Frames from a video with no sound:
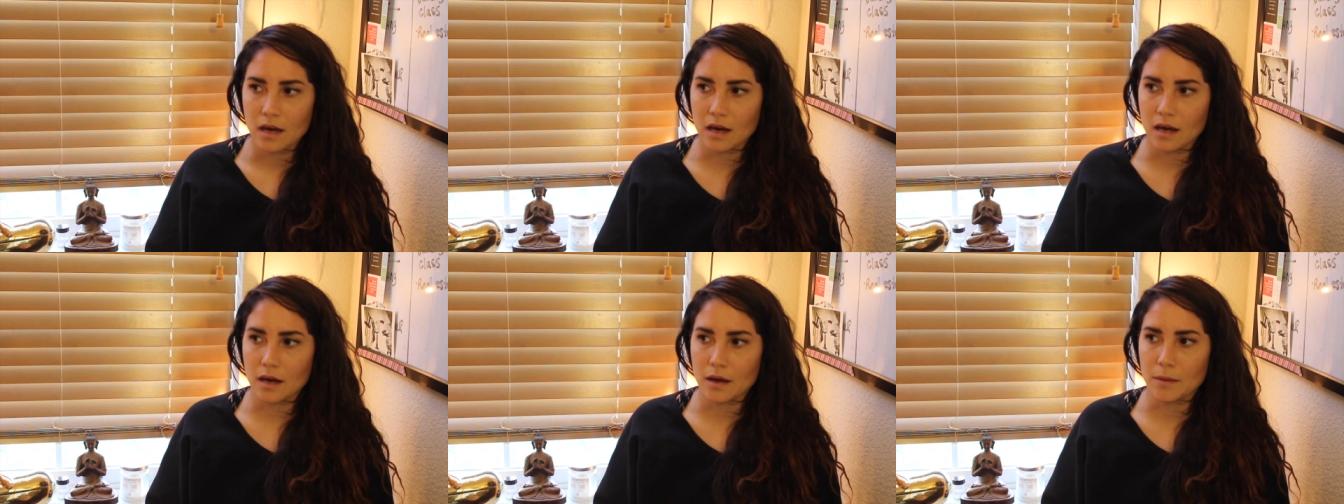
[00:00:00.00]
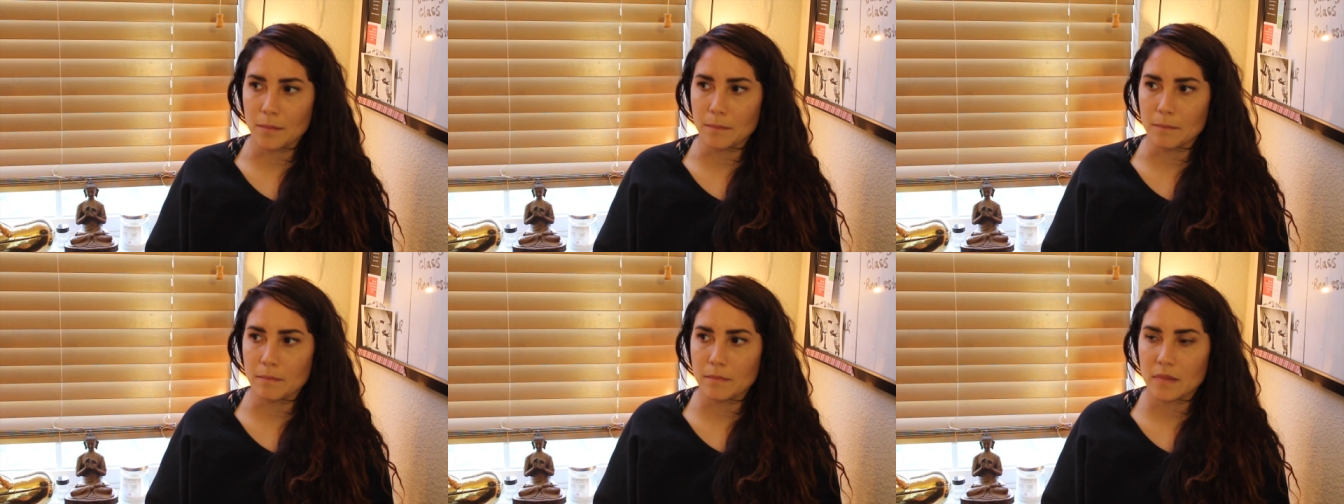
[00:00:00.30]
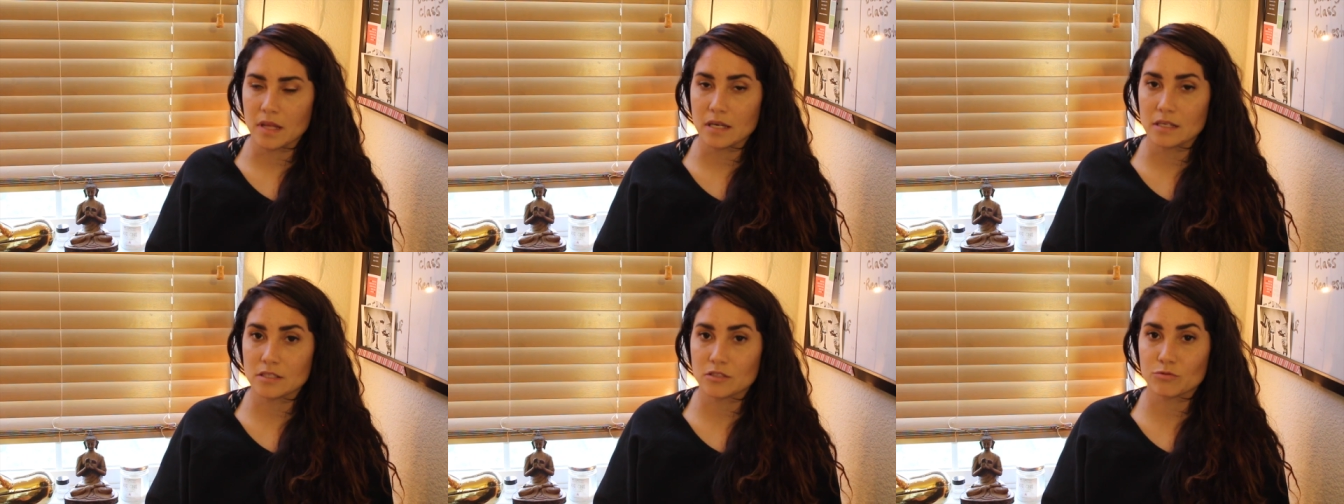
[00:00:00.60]

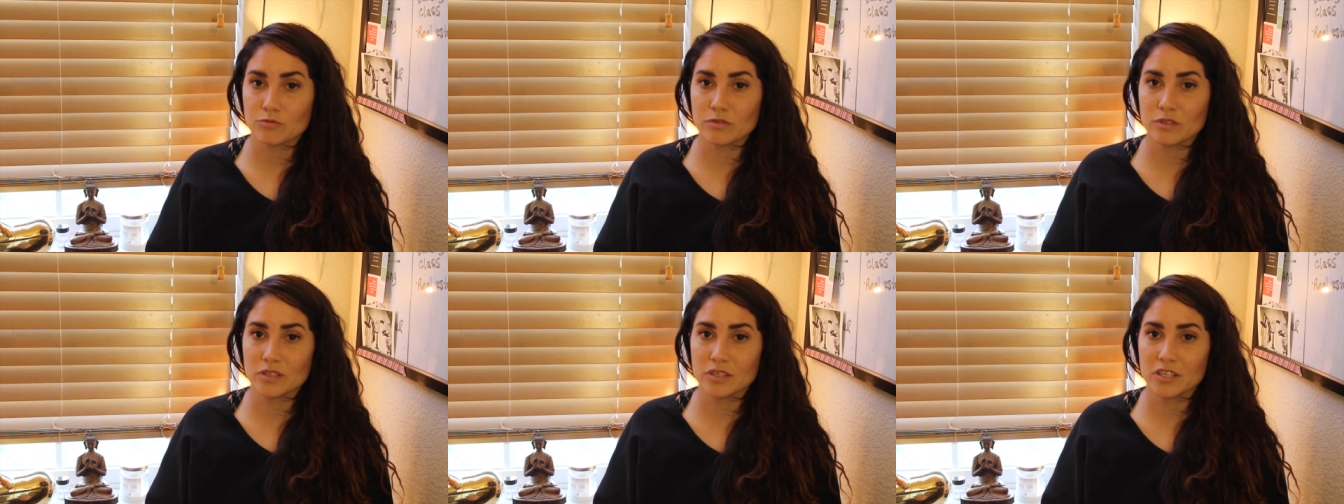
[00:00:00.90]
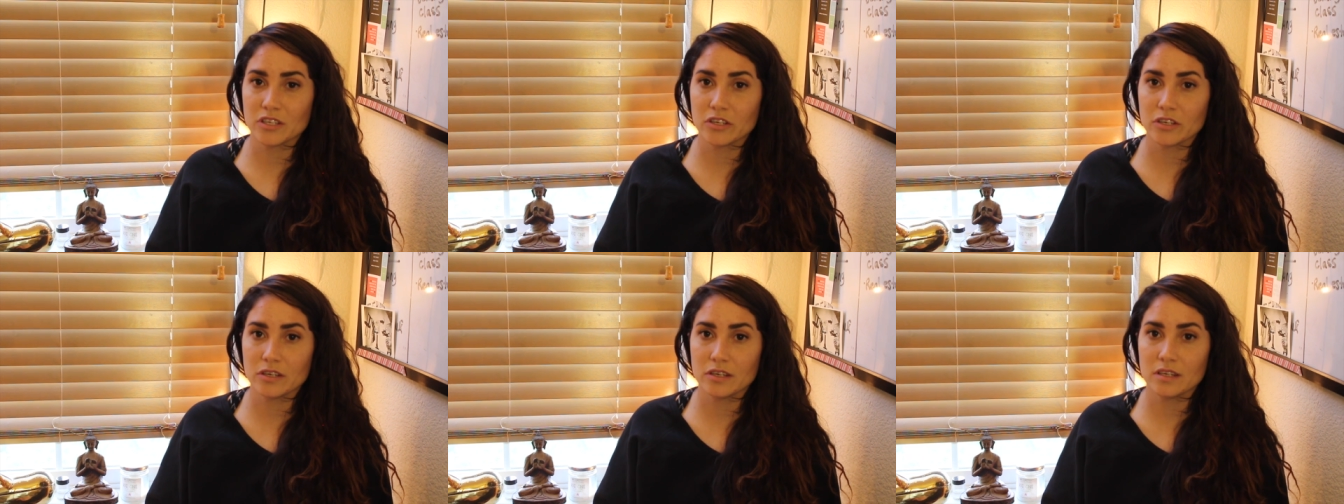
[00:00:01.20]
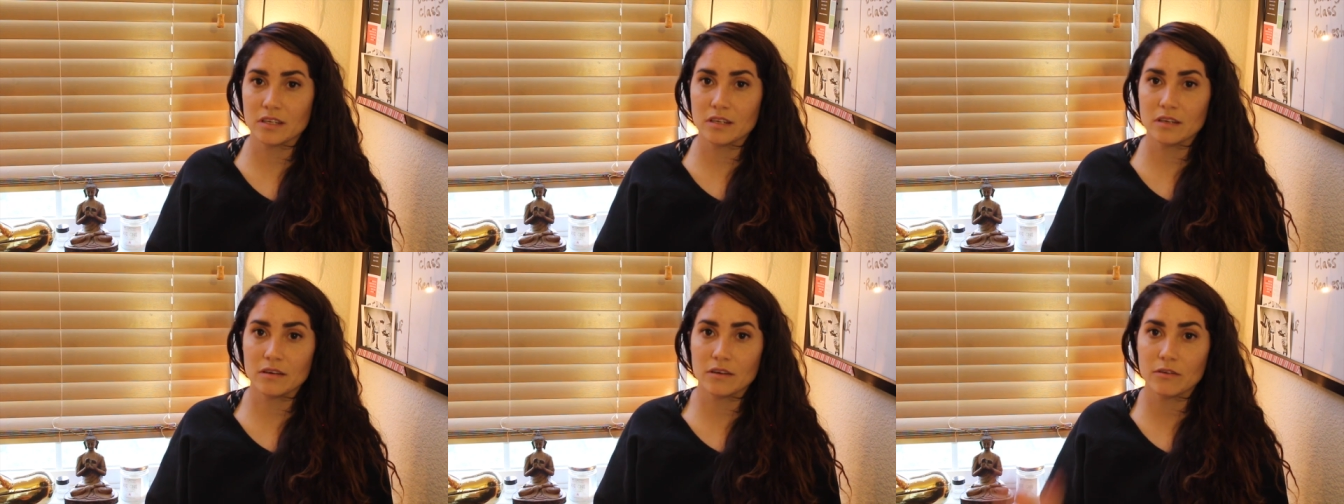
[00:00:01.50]
Um, it's really
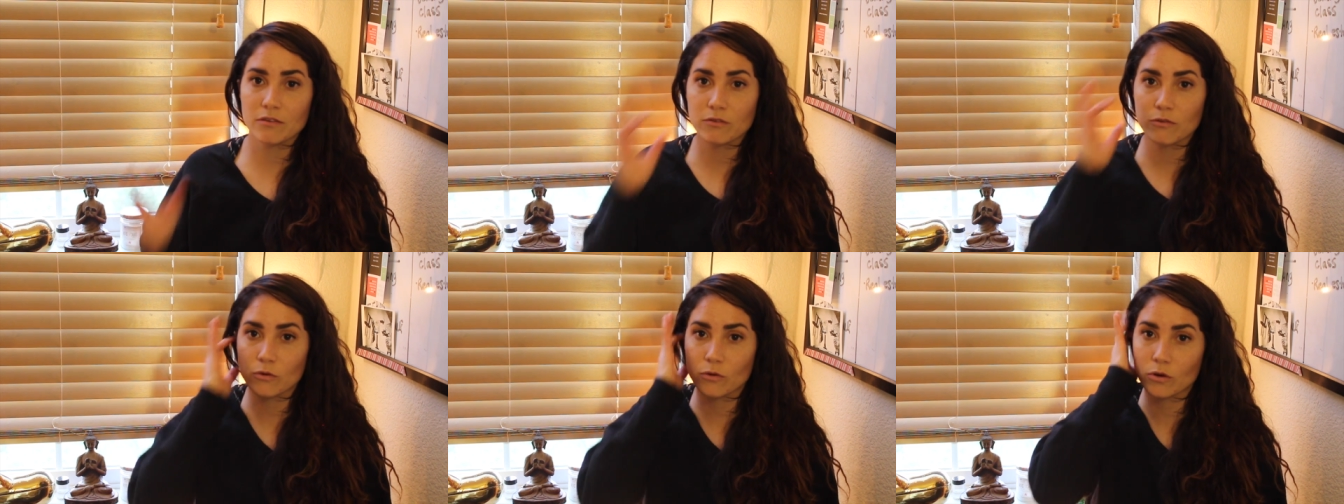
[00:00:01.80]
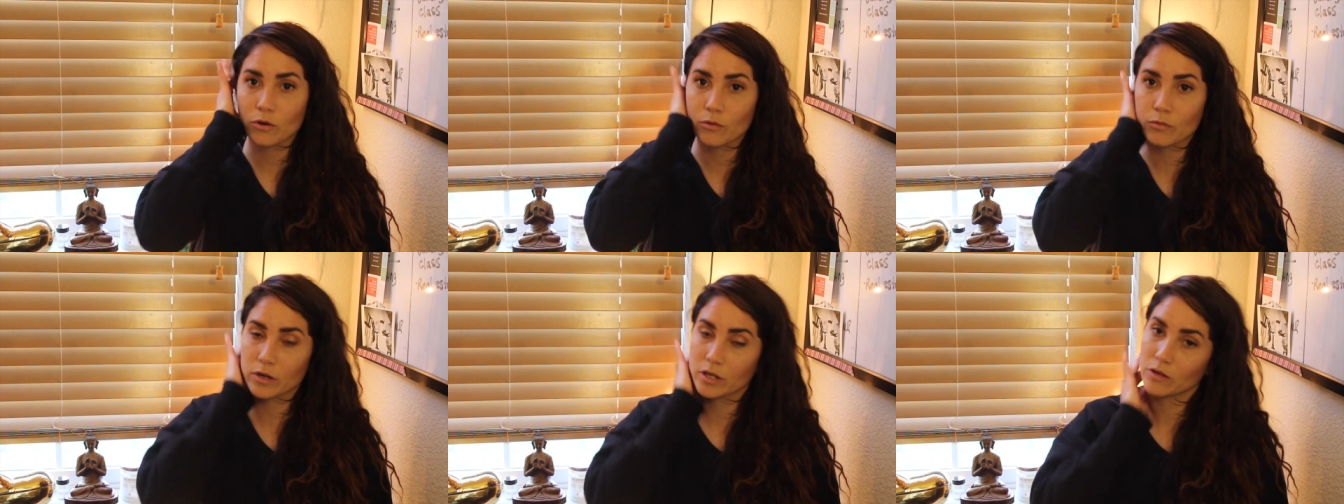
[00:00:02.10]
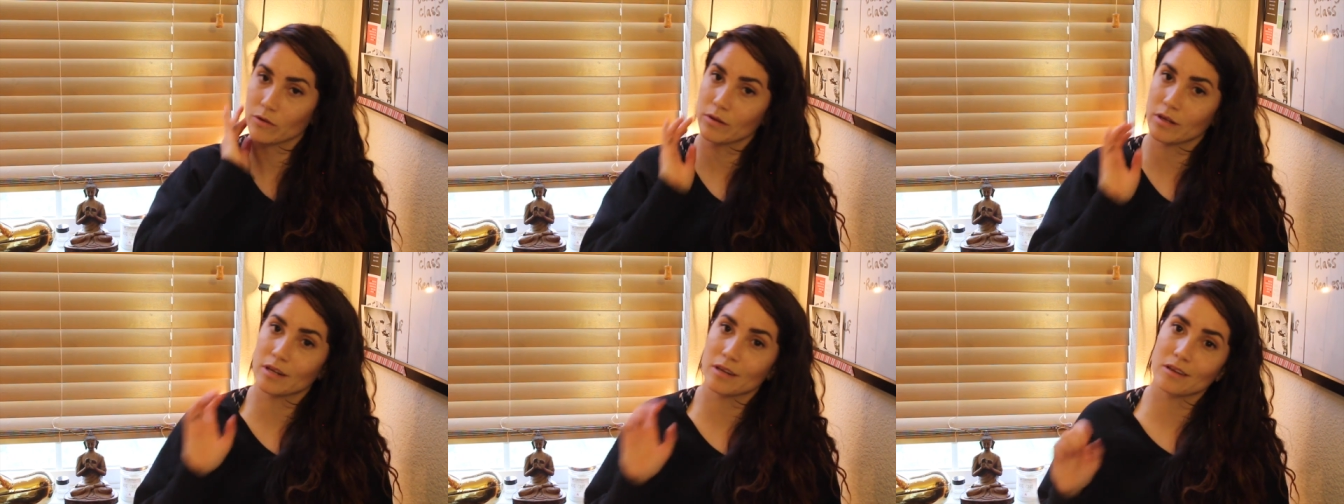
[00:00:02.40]
good for
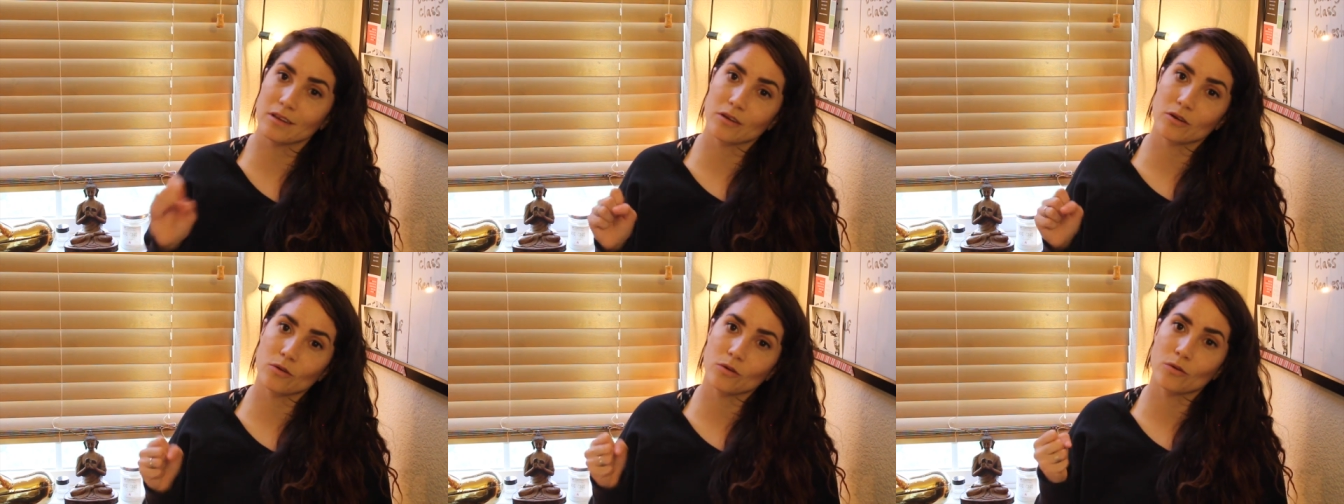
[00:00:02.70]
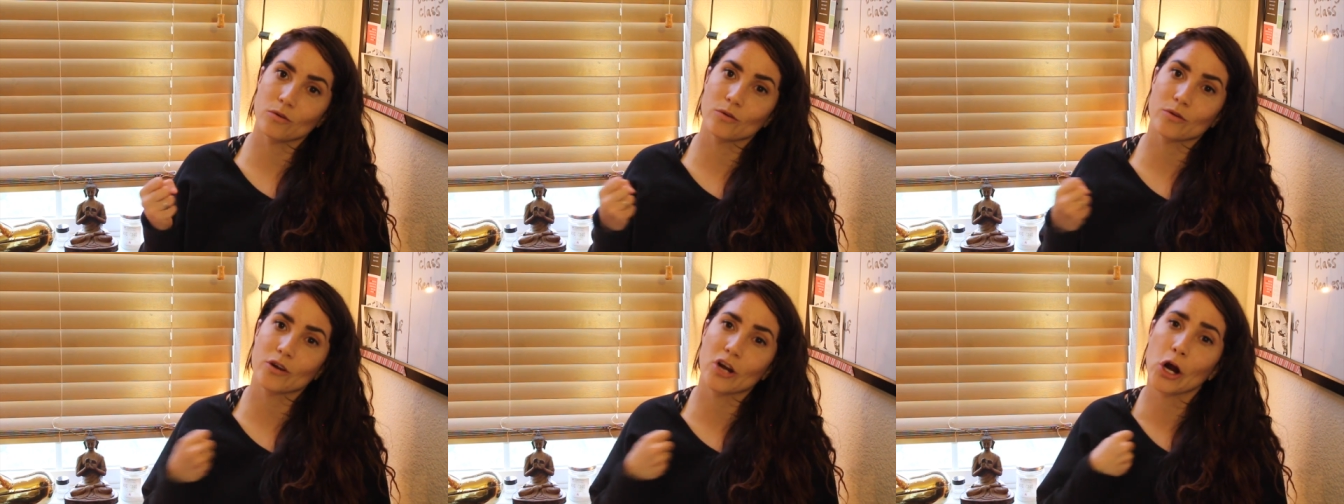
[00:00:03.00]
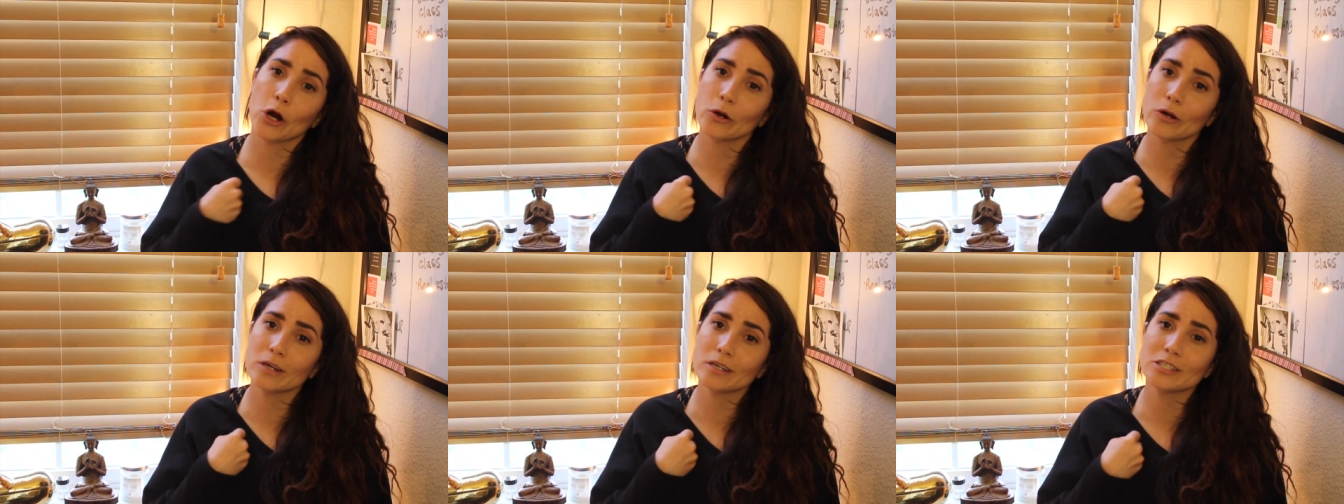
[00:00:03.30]
when you need a little
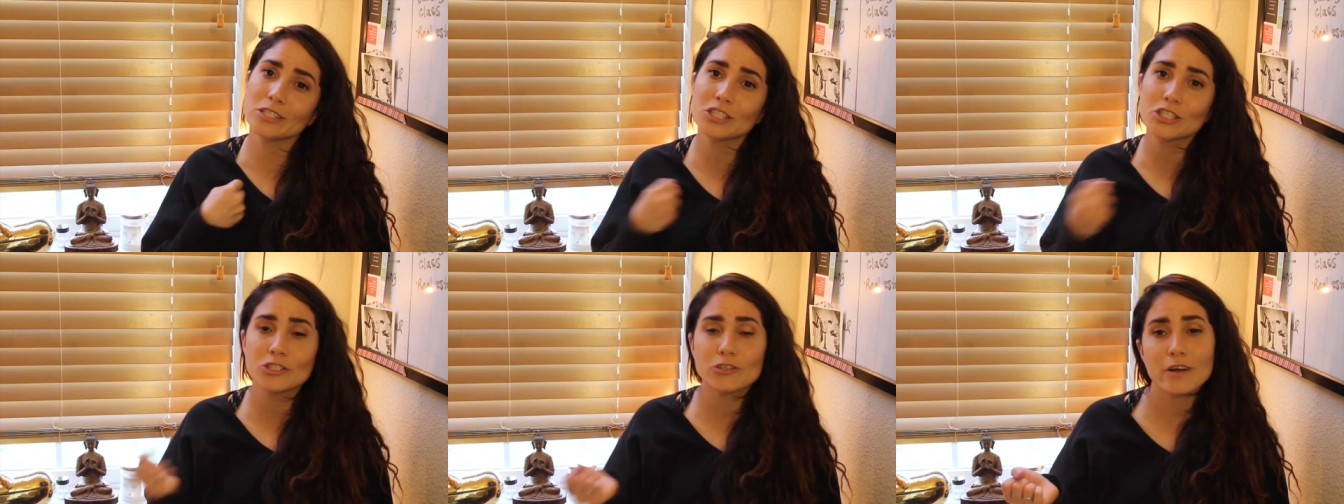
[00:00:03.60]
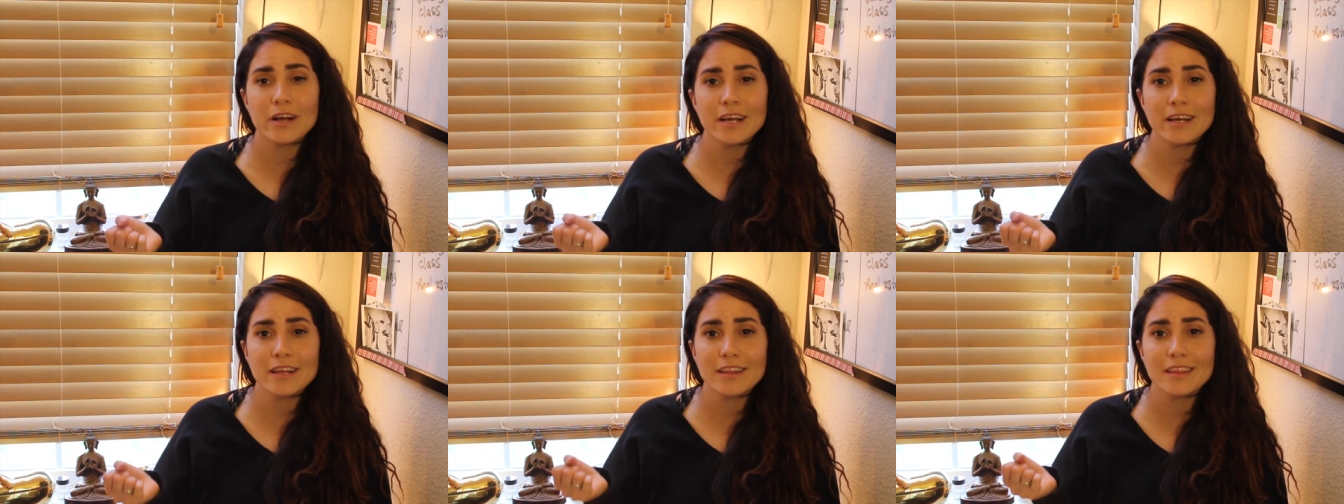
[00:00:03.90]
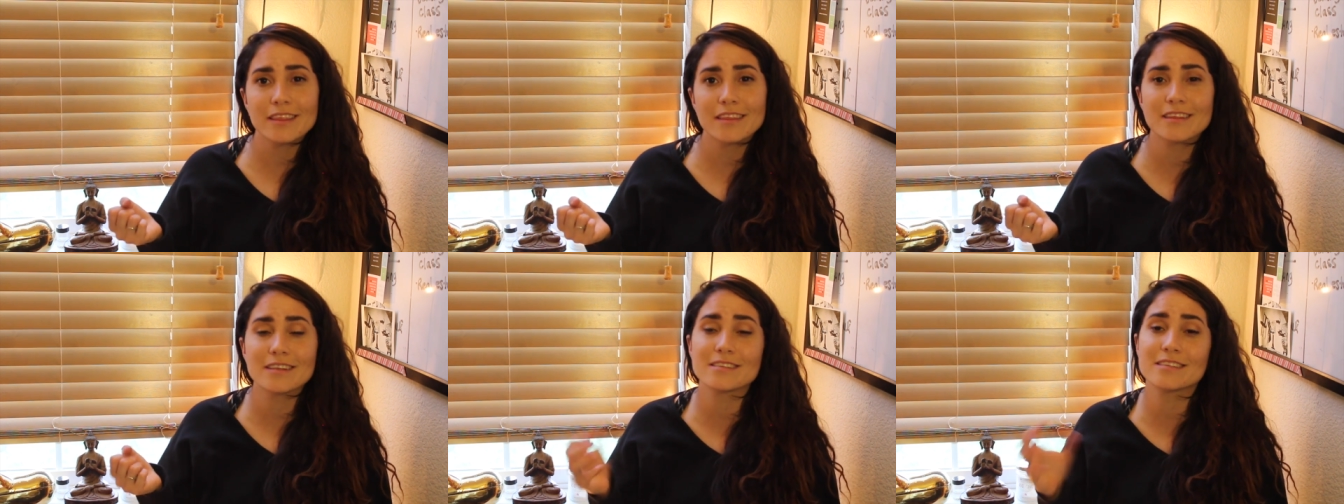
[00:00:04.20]
courage, strength.